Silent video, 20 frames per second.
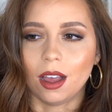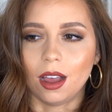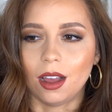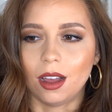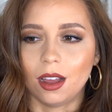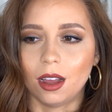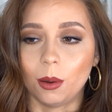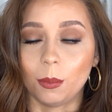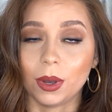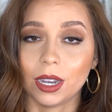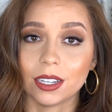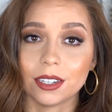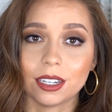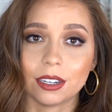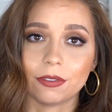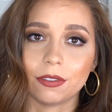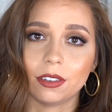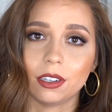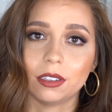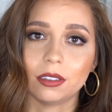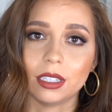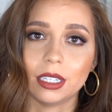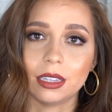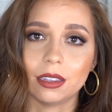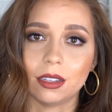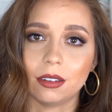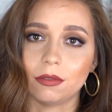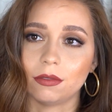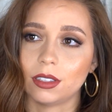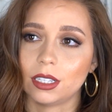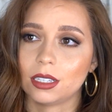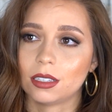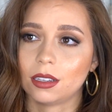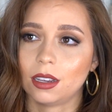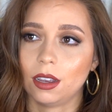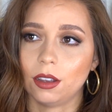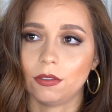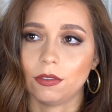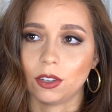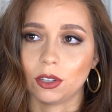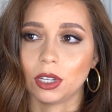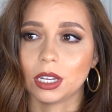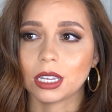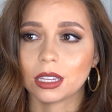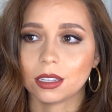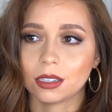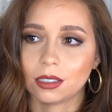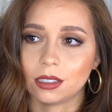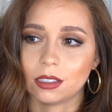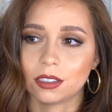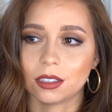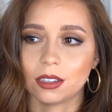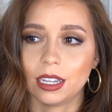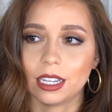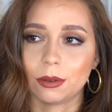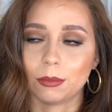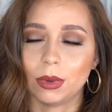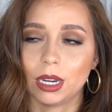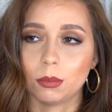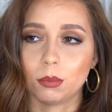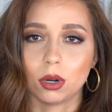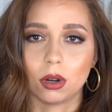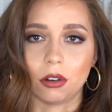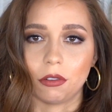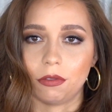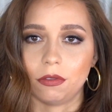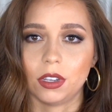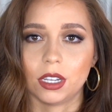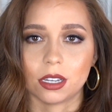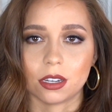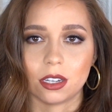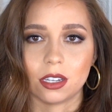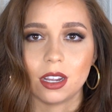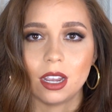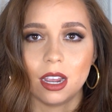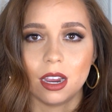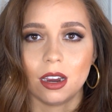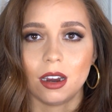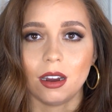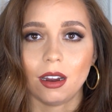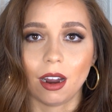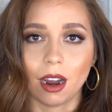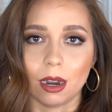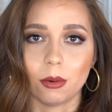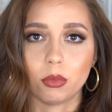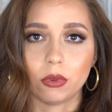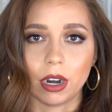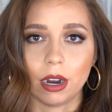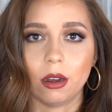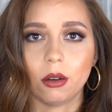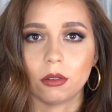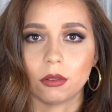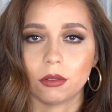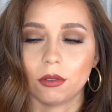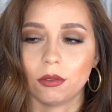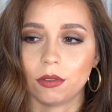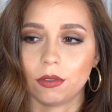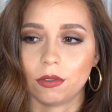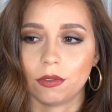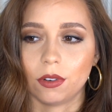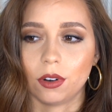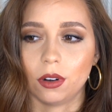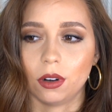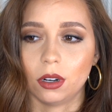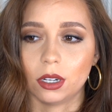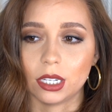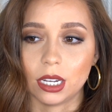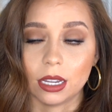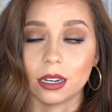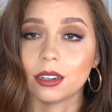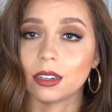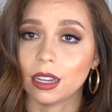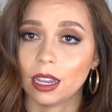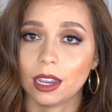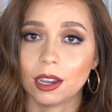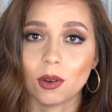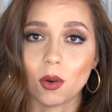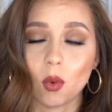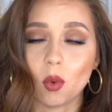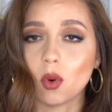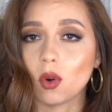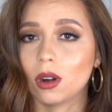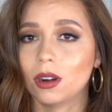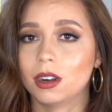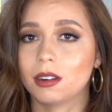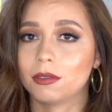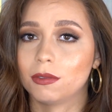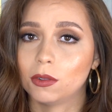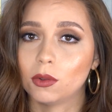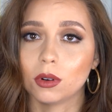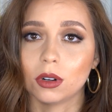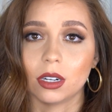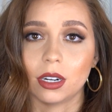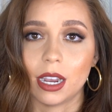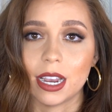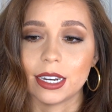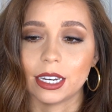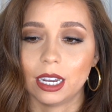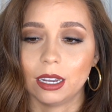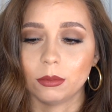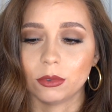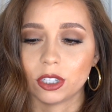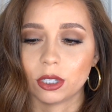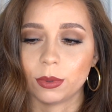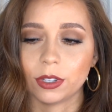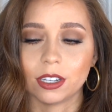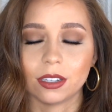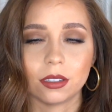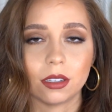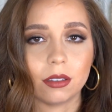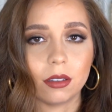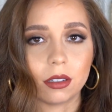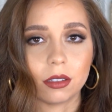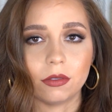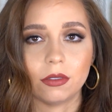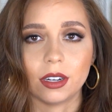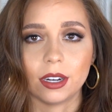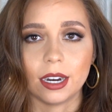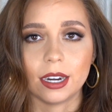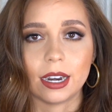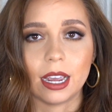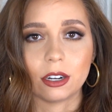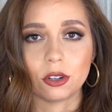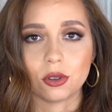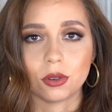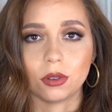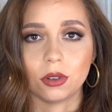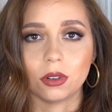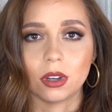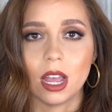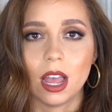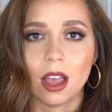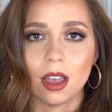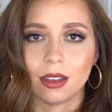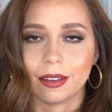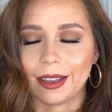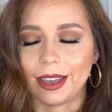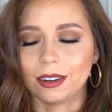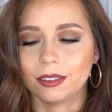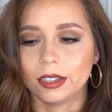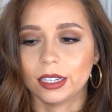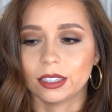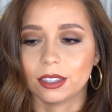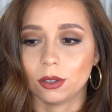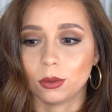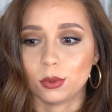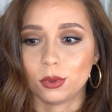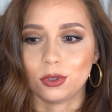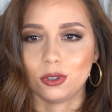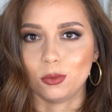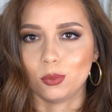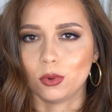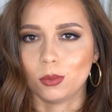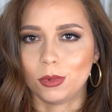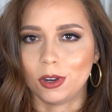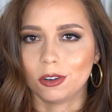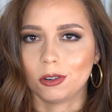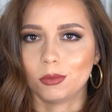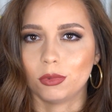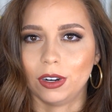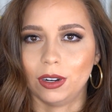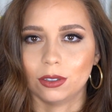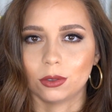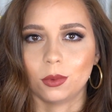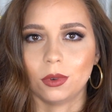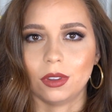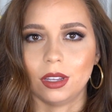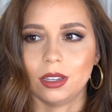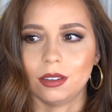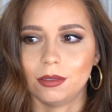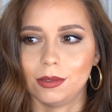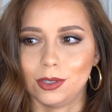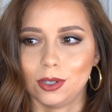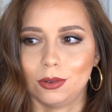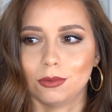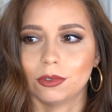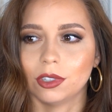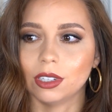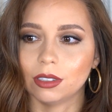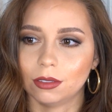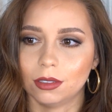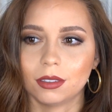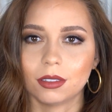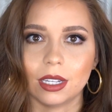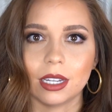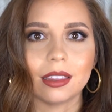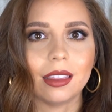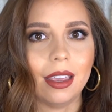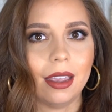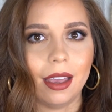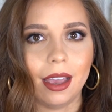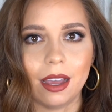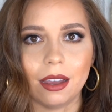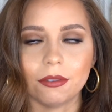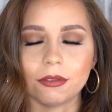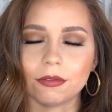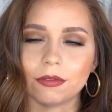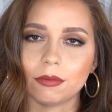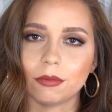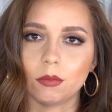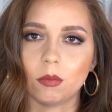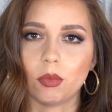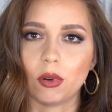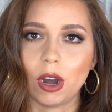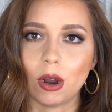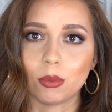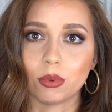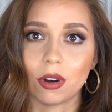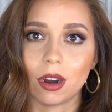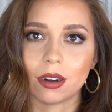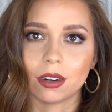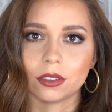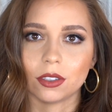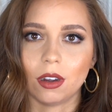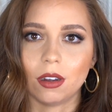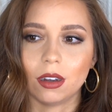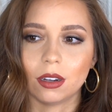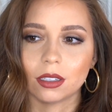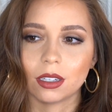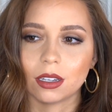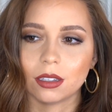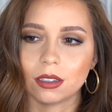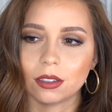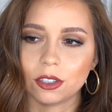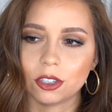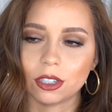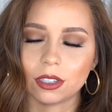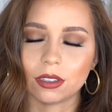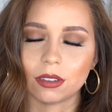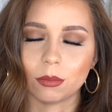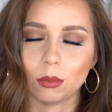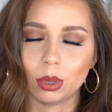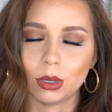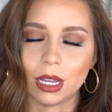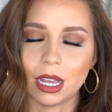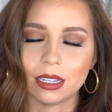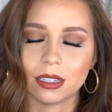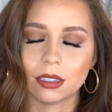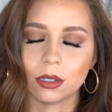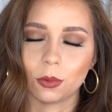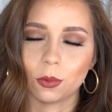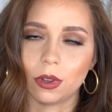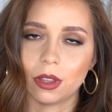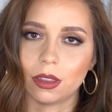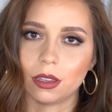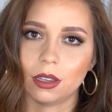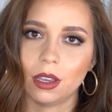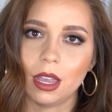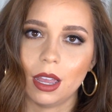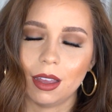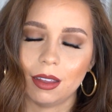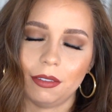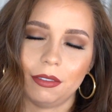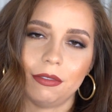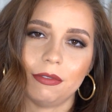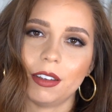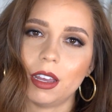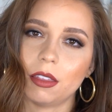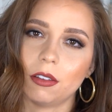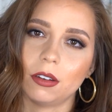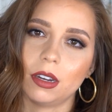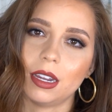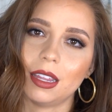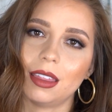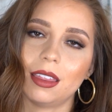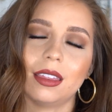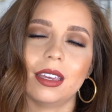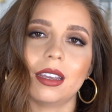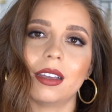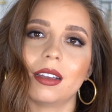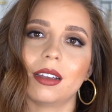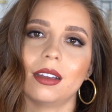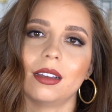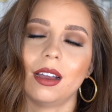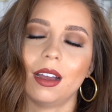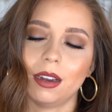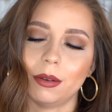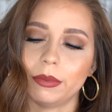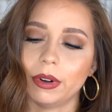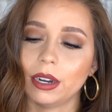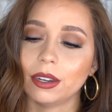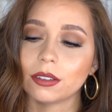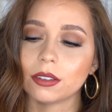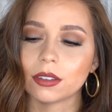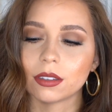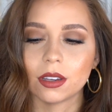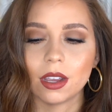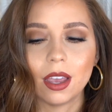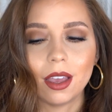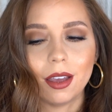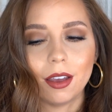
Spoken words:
I definitely love this. I feel like this is like my perfect eyebrow for day-to-day or for nighttime, just because it looks very natural, kind of like those supermodel brows where they don't really look like they have brow product on because they're just blessed with feathery, thick eyebrows.